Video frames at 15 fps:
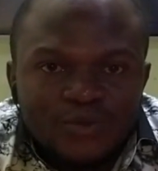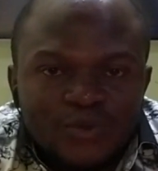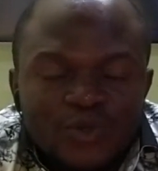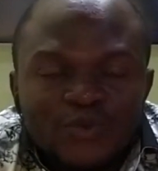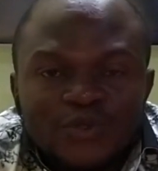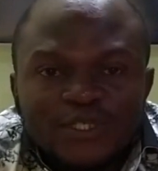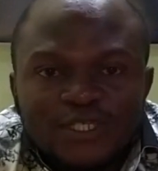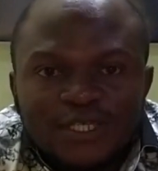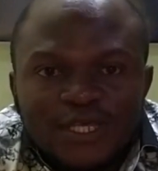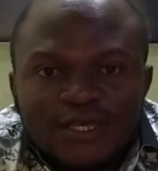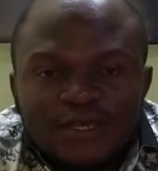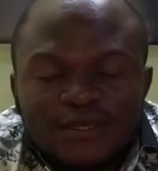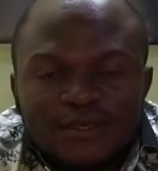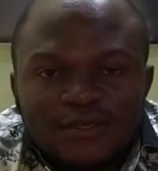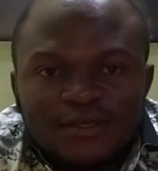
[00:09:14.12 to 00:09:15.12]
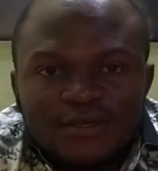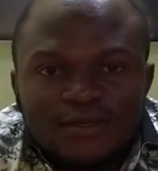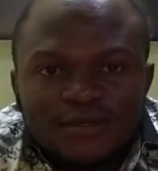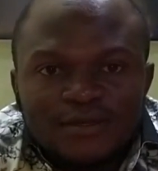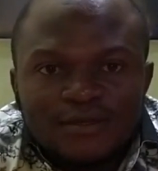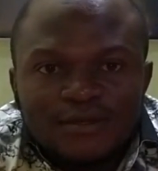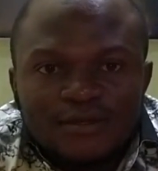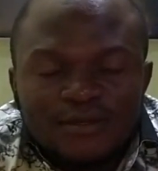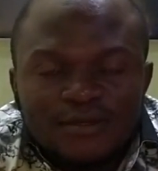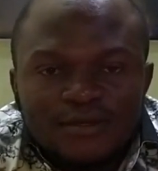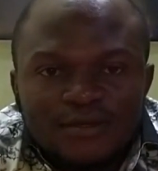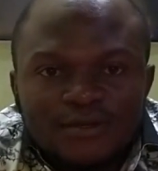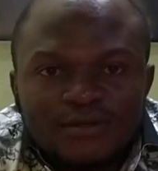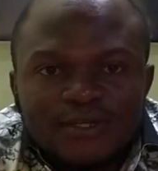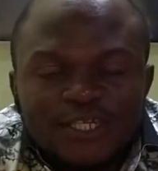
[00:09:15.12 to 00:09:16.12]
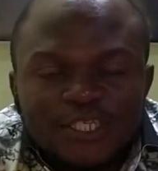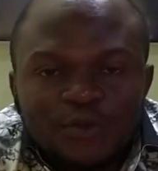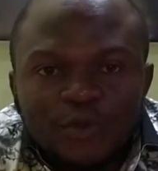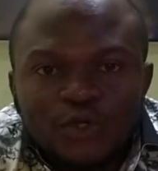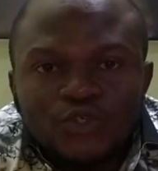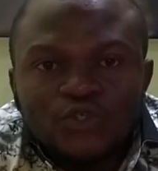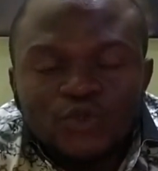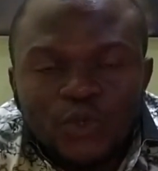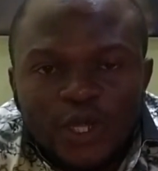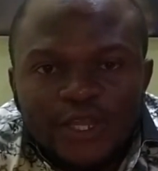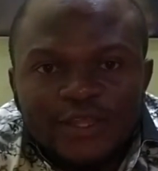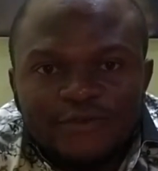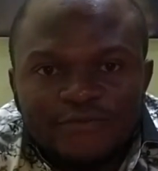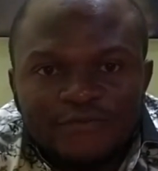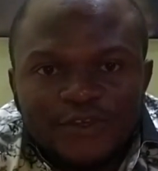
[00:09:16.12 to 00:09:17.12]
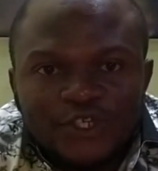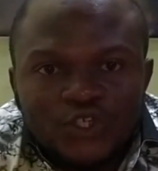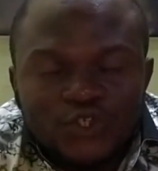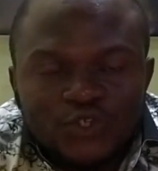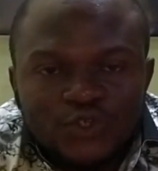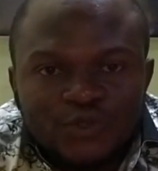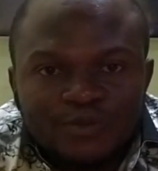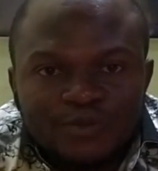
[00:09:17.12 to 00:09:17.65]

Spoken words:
When we say response to an infection,